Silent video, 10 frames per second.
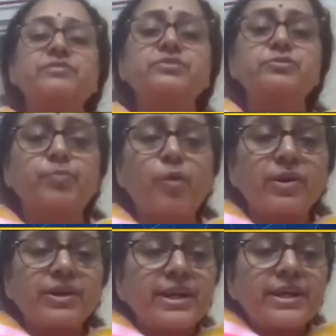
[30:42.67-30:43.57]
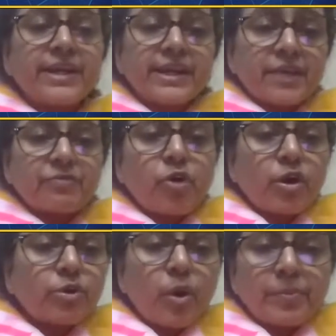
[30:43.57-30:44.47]
responded and have
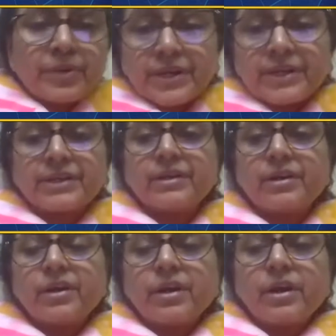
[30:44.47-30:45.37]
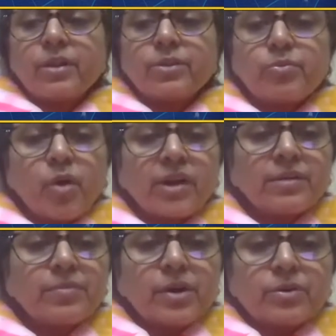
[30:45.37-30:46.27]
got operated. So what
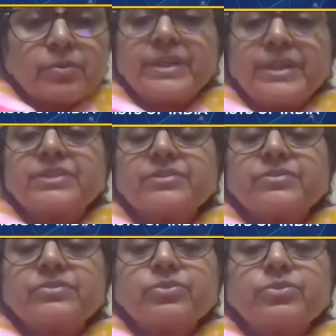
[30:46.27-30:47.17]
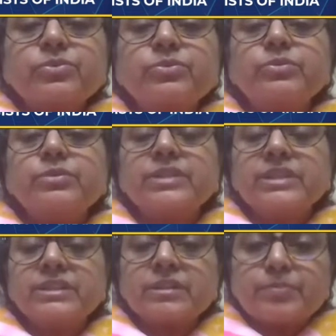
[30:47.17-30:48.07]
about patients who
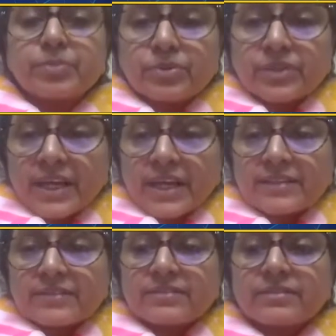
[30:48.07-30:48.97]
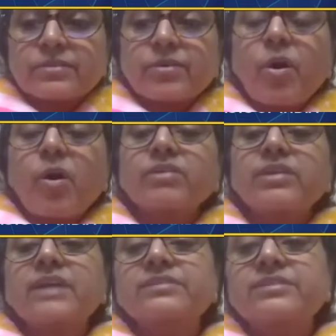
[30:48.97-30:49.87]
either progress or
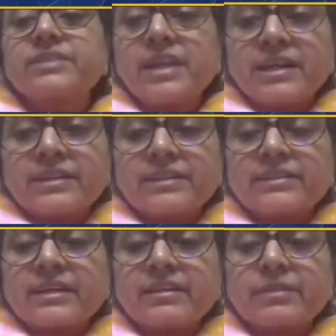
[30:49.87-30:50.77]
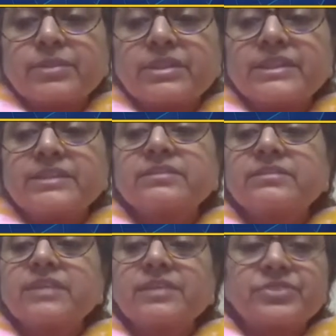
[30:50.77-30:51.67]
are still unresectable, they
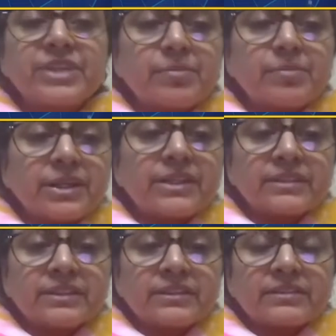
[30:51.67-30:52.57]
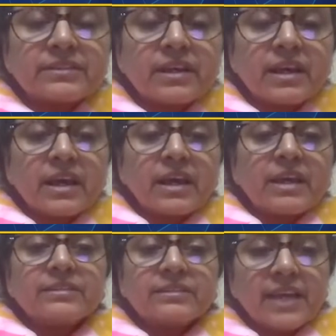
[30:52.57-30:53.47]
just have stable disease?
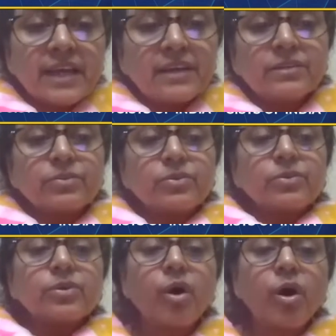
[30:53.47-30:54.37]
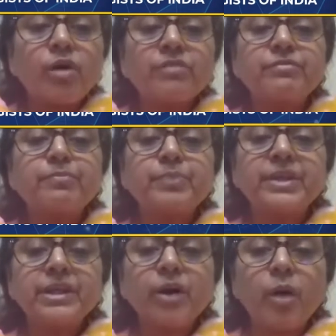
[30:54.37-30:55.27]
Is there a role of
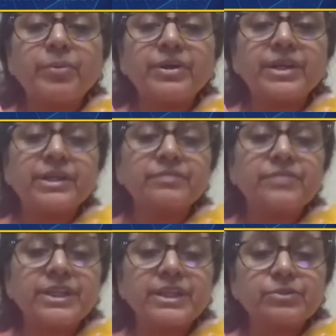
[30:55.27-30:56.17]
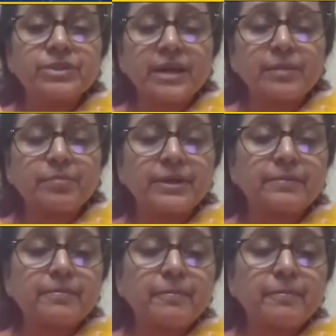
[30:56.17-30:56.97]
pre-operative radiotherapy?